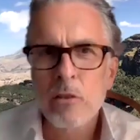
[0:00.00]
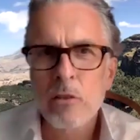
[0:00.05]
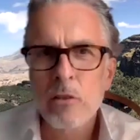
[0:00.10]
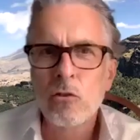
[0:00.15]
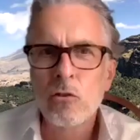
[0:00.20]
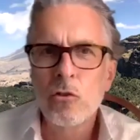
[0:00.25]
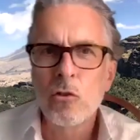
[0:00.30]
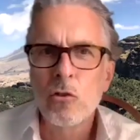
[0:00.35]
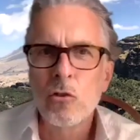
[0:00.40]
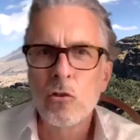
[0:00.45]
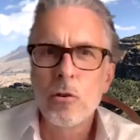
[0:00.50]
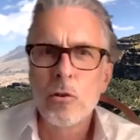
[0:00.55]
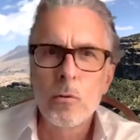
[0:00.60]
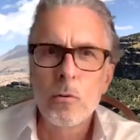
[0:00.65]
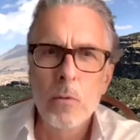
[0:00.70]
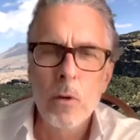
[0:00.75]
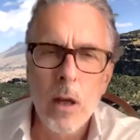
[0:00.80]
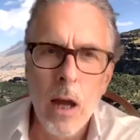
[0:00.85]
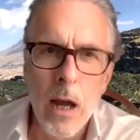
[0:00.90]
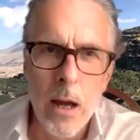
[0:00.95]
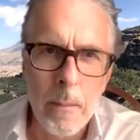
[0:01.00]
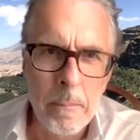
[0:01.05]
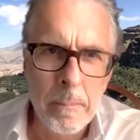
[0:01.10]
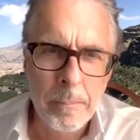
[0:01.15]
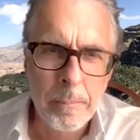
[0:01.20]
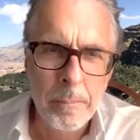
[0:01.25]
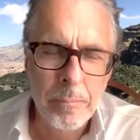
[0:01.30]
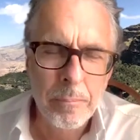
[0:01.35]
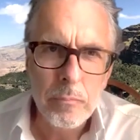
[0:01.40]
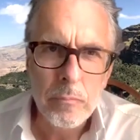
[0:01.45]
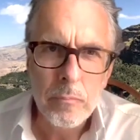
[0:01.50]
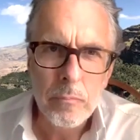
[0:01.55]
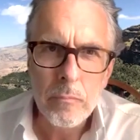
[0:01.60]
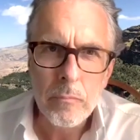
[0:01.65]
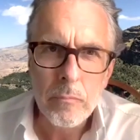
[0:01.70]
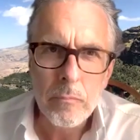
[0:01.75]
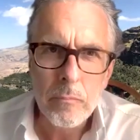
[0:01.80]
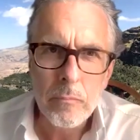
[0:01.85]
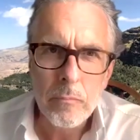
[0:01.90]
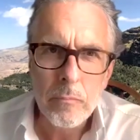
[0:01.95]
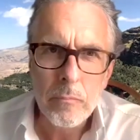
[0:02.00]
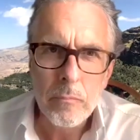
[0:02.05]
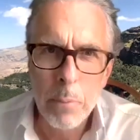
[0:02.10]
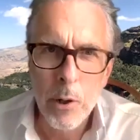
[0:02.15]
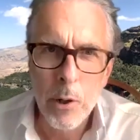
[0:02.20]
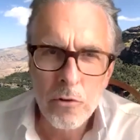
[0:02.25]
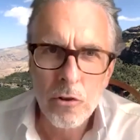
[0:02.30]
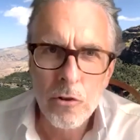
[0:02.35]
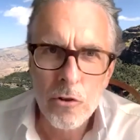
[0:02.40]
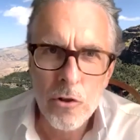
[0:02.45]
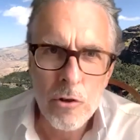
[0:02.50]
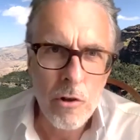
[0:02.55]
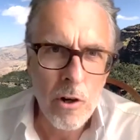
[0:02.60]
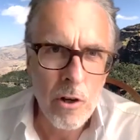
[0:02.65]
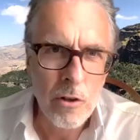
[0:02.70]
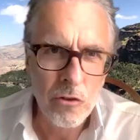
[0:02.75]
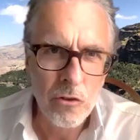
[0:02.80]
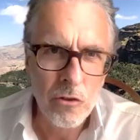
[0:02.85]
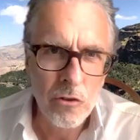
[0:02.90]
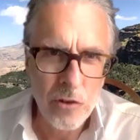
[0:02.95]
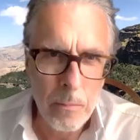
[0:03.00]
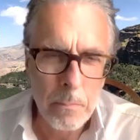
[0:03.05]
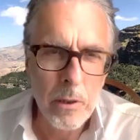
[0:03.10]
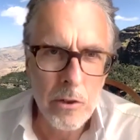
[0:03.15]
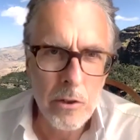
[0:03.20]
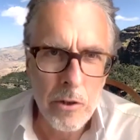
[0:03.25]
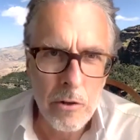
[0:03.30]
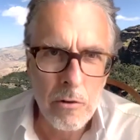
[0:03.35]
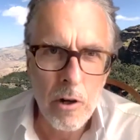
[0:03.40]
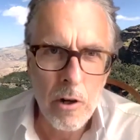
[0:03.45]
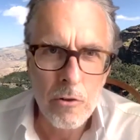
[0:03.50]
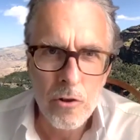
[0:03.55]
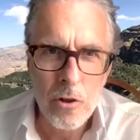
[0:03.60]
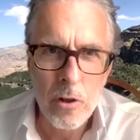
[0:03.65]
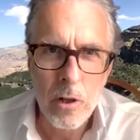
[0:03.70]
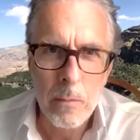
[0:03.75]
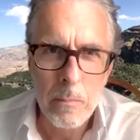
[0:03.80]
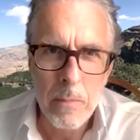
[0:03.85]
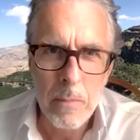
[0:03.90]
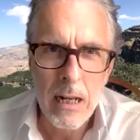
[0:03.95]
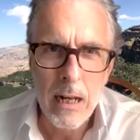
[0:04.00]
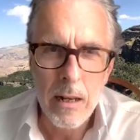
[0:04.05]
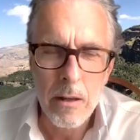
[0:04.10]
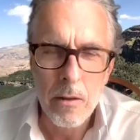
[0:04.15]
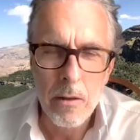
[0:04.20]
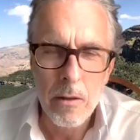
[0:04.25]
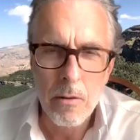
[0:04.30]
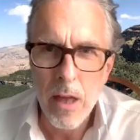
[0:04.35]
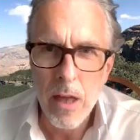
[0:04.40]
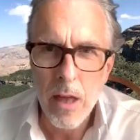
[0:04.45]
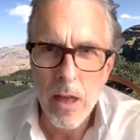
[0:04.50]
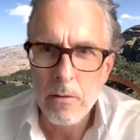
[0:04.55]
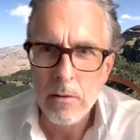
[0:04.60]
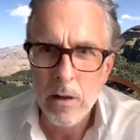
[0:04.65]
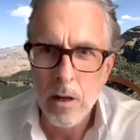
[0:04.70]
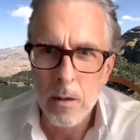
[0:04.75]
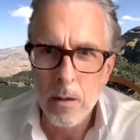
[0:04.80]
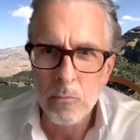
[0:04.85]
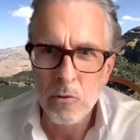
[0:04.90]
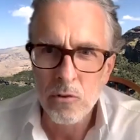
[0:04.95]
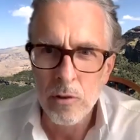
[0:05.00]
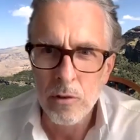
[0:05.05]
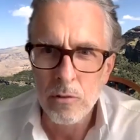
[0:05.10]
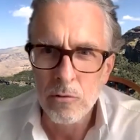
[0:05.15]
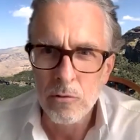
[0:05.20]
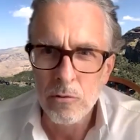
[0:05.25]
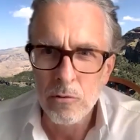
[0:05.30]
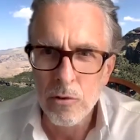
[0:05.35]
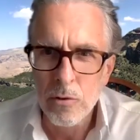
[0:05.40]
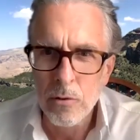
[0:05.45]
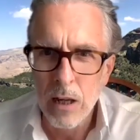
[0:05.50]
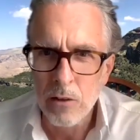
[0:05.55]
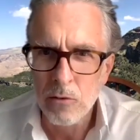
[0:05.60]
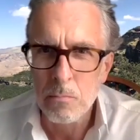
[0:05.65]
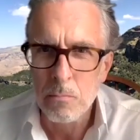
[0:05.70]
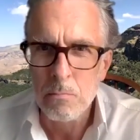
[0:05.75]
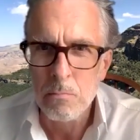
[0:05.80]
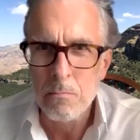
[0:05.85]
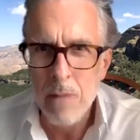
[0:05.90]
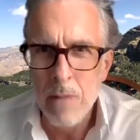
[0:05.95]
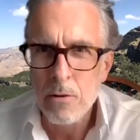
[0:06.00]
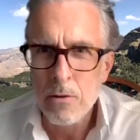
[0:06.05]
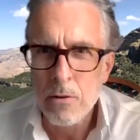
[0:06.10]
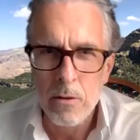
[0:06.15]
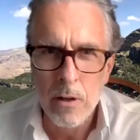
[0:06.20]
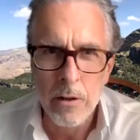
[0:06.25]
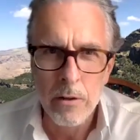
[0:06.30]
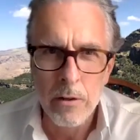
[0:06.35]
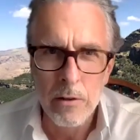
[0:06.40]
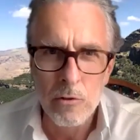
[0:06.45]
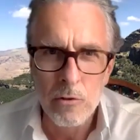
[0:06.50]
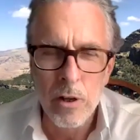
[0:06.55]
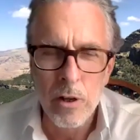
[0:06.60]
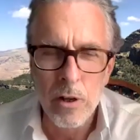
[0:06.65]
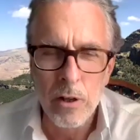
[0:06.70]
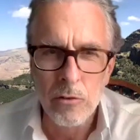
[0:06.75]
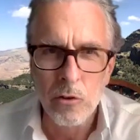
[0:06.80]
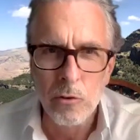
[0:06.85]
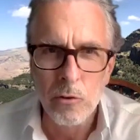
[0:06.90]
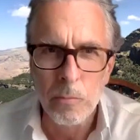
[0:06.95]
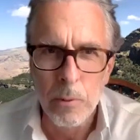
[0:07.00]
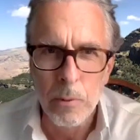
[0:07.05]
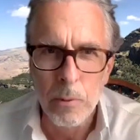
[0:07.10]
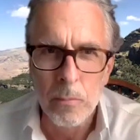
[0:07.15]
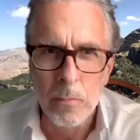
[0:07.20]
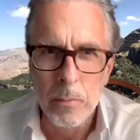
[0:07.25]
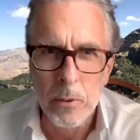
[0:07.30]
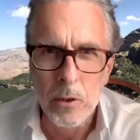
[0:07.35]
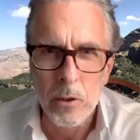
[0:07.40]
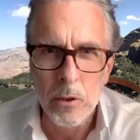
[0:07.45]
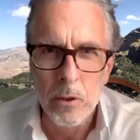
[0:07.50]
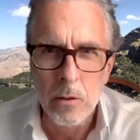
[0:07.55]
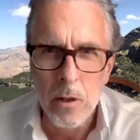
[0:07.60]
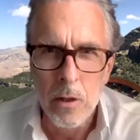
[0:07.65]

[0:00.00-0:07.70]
to put simple neurological and mental health outcomes into as many ongoing trials as possible.